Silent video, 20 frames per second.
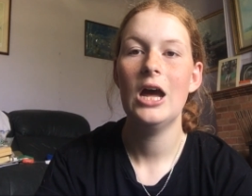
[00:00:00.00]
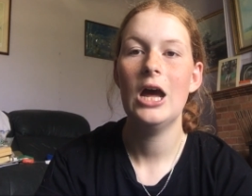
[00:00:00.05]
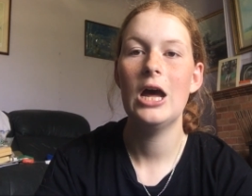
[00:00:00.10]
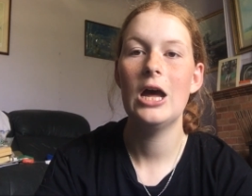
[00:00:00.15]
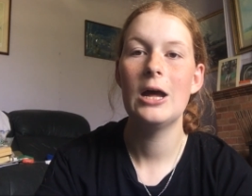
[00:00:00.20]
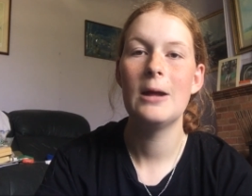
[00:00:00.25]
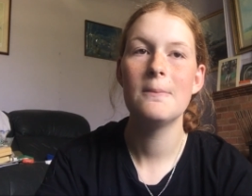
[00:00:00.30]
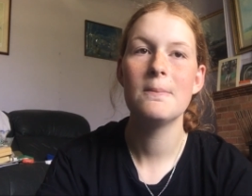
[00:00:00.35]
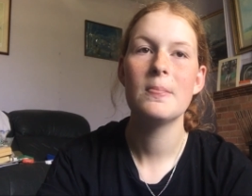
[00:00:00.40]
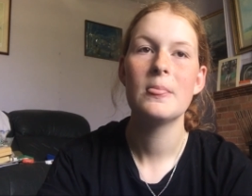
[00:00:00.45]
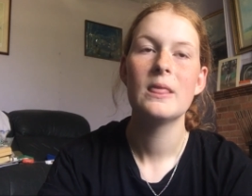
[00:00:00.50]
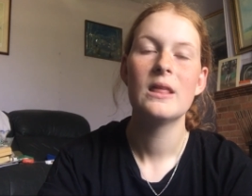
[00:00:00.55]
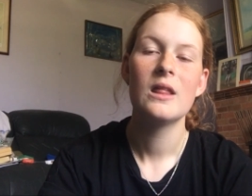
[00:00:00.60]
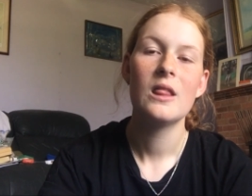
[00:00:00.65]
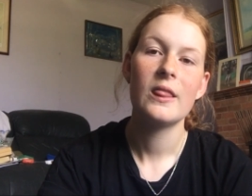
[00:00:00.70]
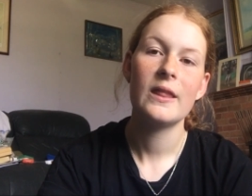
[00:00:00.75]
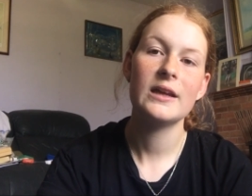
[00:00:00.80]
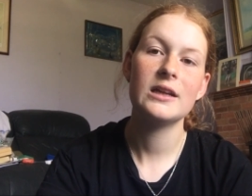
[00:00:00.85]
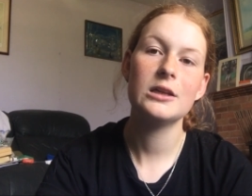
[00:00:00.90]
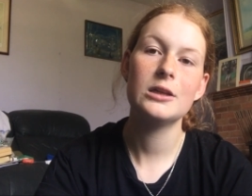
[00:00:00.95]
Um,
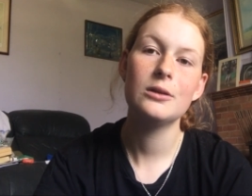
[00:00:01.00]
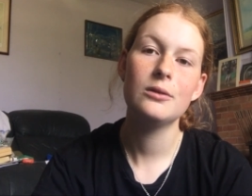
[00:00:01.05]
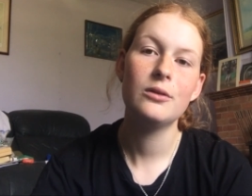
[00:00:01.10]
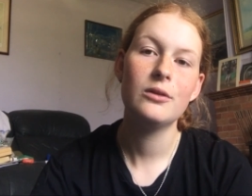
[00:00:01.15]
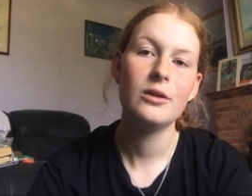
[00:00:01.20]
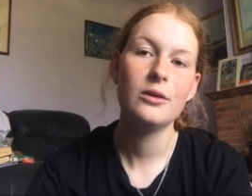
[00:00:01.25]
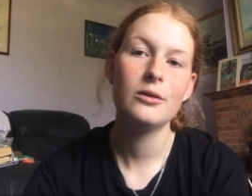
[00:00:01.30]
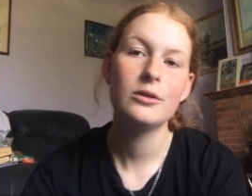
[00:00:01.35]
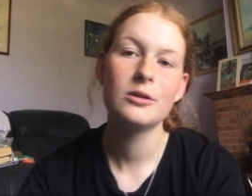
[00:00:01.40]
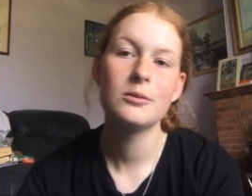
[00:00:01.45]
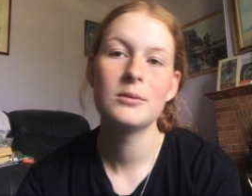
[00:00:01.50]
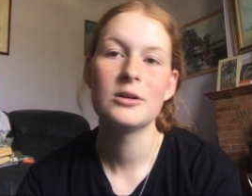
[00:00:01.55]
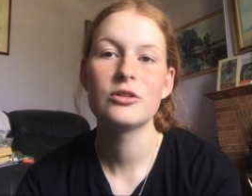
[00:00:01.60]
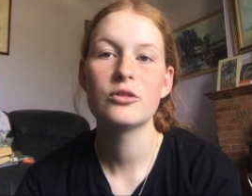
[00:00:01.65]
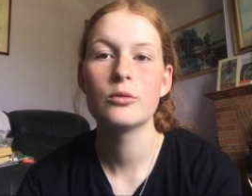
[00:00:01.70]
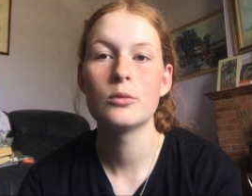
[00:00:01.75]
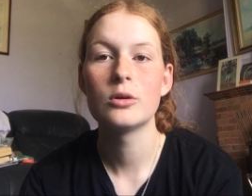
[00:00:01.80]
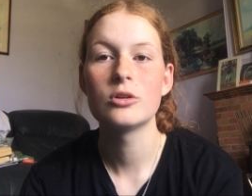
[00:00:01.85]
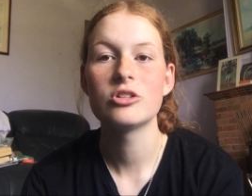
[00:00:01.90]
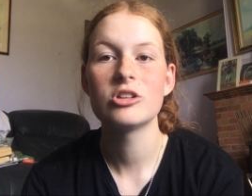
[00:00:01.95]
thank you so, so
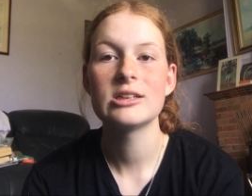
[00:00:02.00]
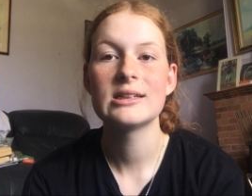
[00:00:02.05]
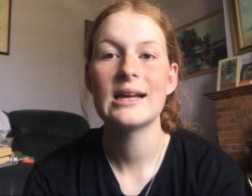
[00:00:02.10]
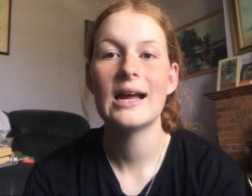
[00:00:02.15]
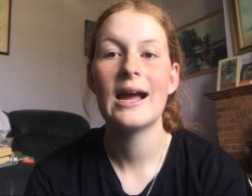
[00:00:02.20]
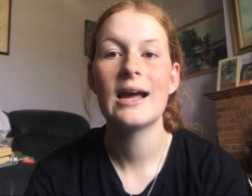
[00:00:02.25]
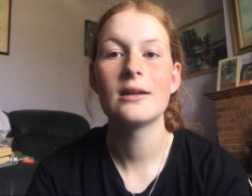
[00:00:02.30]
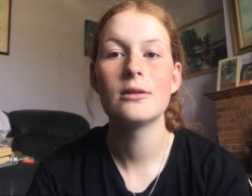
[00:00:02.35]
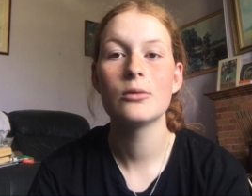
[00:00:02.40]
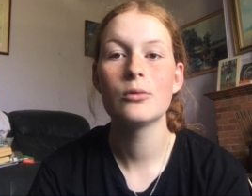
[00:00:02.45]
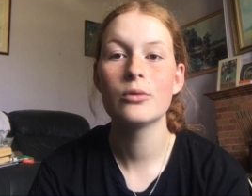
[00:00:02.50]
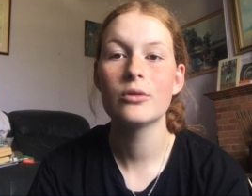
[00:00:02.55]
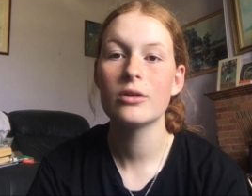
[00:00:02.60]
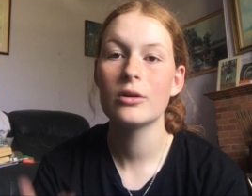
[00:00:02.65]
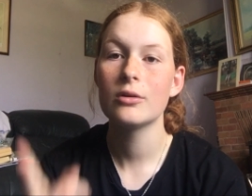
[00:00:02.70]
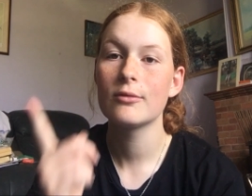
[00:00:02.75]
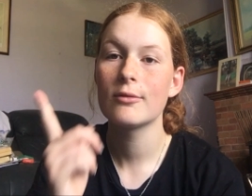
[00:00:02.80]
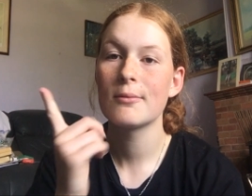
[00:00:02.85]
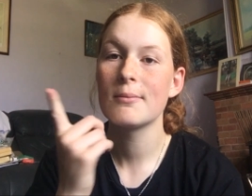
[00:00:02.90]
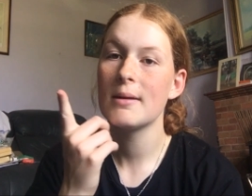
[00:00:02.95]
much for watching, and
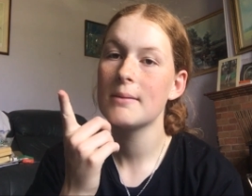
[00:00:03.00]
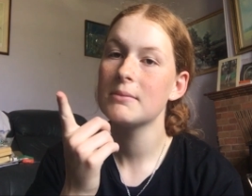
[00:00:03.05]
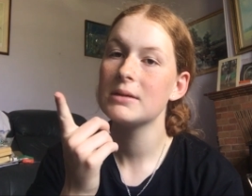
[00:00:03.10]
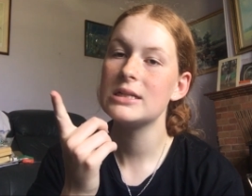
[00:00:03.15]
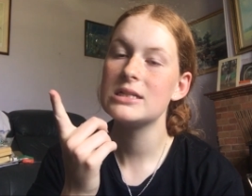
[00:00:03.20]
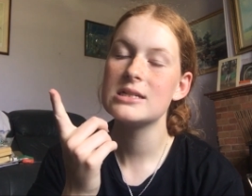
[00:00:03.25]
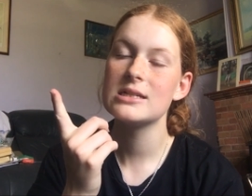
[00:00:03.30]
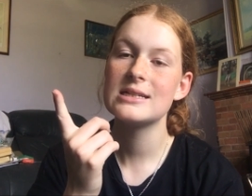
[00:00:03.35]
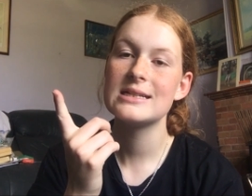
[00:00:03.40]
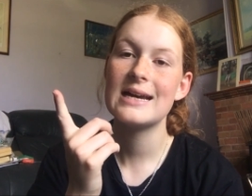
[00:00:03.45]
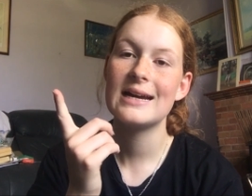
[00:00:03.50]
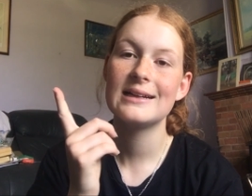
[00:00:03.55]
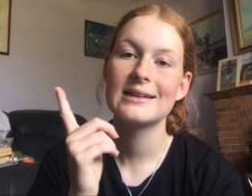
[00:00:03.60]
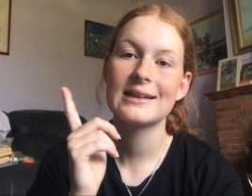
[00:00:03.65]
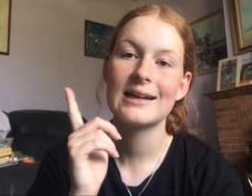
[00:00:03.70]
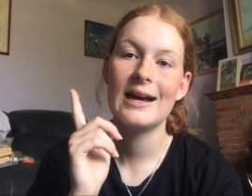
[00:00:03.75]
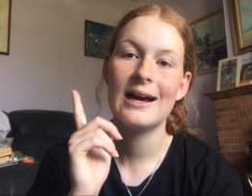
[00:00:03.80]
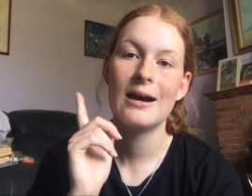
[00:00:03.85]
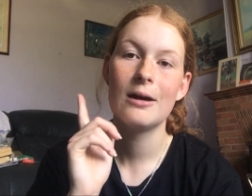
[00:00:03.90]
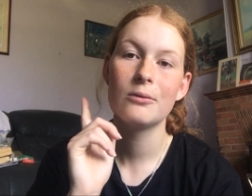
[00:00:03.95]
also remember to
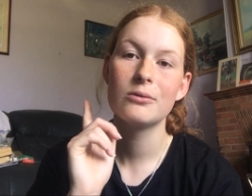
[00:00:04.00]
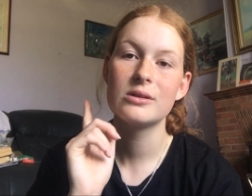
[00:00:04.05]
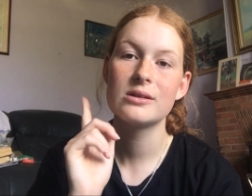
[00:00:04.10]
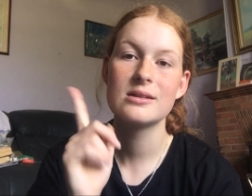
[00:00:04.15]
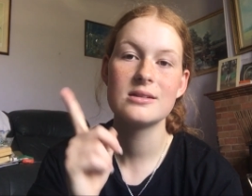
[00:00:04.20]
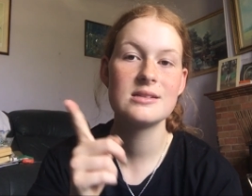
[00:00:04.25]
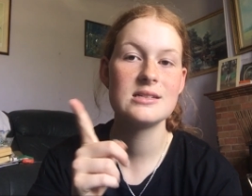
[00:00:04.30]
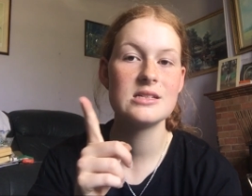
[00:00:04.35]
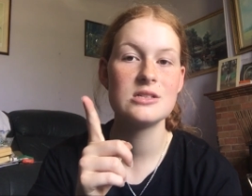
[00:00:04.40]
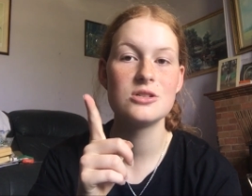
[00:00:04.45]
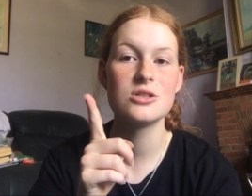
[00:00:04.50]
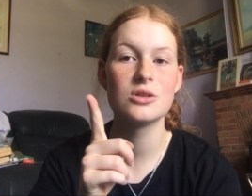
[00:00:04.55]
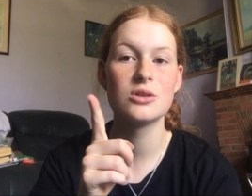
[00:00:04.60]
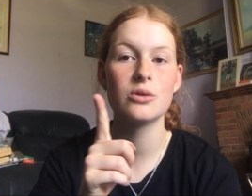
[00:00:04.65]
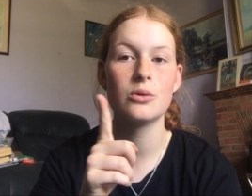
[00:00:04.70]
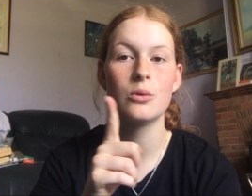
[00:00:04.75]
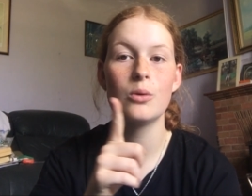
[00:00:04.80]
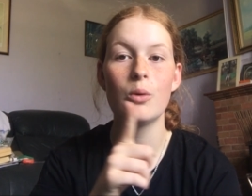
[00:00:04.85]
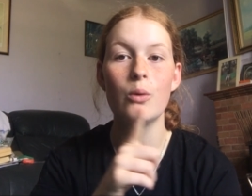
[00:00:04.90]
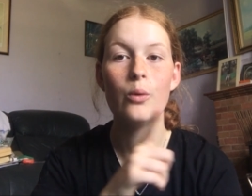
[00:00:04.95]
check out
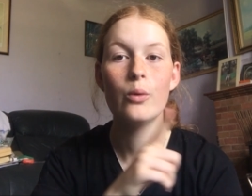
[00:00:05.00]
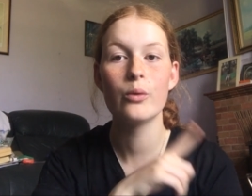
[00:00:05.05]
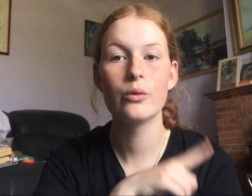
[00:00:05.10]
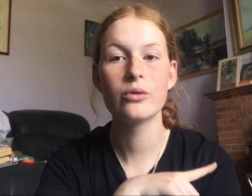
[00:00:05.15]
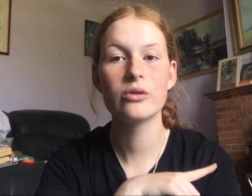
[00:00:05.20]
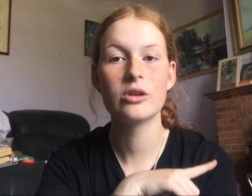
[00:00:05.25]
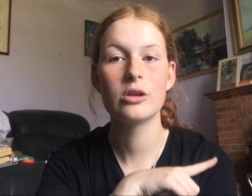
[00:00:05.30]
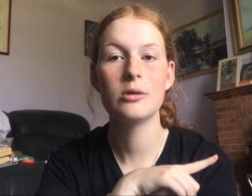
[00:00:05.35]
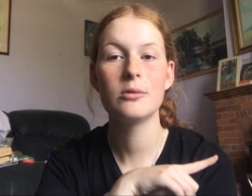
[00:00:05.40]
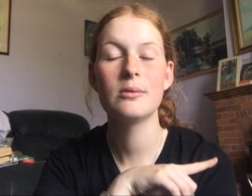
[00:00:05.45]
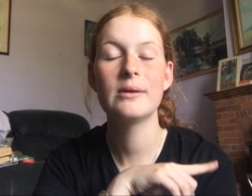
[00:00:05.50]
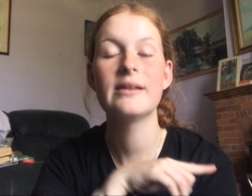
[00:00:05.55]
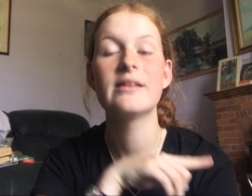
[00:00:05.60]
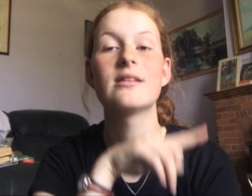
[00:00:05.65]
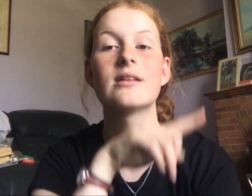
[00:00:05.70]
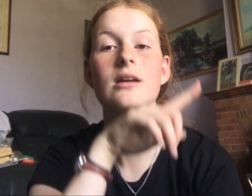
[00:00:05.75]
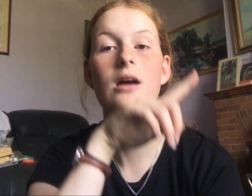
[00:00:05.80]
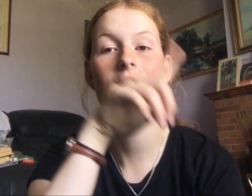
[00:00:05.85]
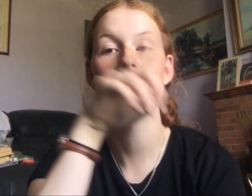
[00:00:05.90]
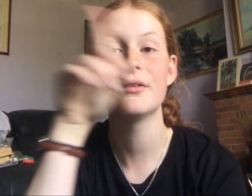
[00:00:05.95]
Digital Horse, who is
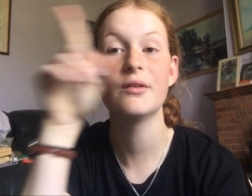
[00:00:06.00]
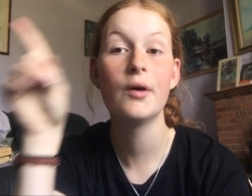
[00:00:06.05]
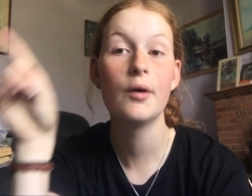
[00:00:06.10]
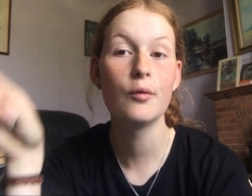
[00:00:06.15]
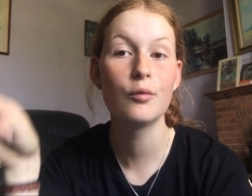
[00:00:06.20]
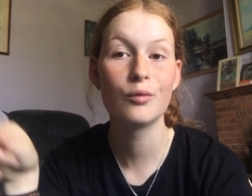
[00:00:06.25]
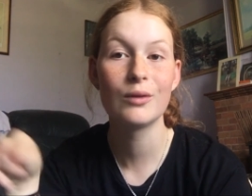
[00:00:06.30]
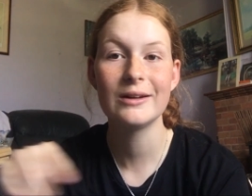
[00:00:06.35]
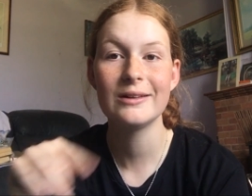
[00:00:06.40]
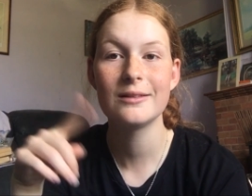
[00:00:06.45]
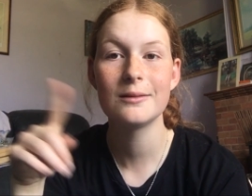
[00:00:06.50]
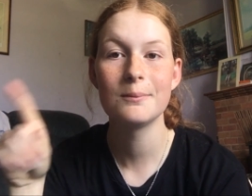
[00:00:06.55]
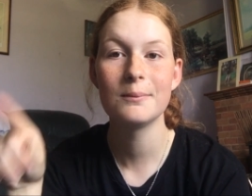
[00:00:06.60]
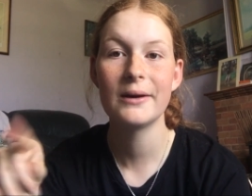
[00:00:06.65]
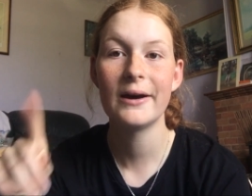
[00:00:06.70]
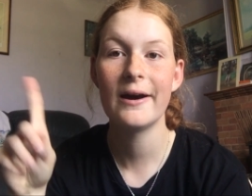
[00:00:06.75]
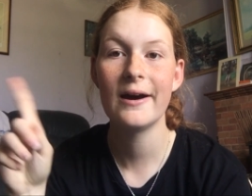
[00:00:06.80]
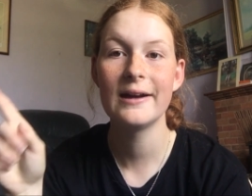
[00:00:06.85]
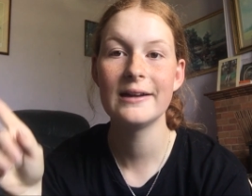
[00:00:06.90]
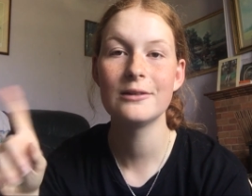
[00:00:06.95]
the kind of whole reason
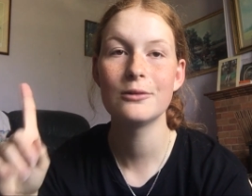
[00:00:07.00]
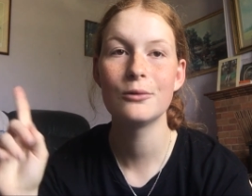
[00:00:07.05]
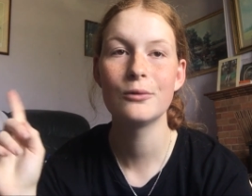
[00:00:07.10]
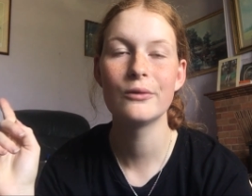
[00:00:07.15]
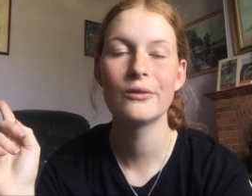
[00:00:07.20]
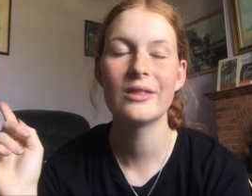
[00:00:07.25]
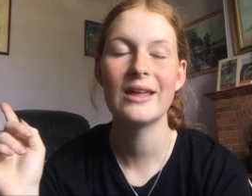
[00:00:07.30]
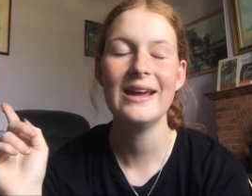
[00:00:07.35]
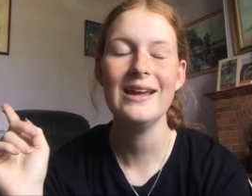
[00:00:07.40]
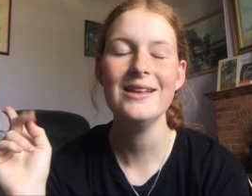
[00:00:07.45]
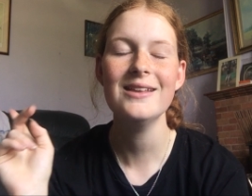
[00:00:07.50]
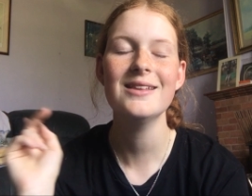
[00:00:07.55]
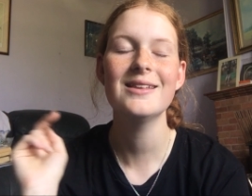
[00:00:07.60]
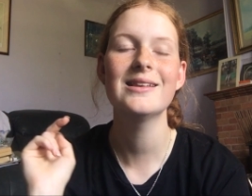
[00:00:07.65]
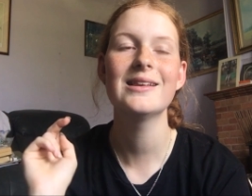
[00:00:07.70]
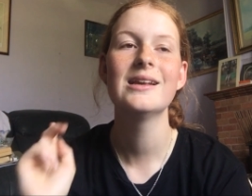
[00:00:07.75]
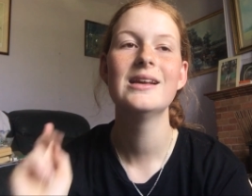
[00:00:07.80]
behind all this.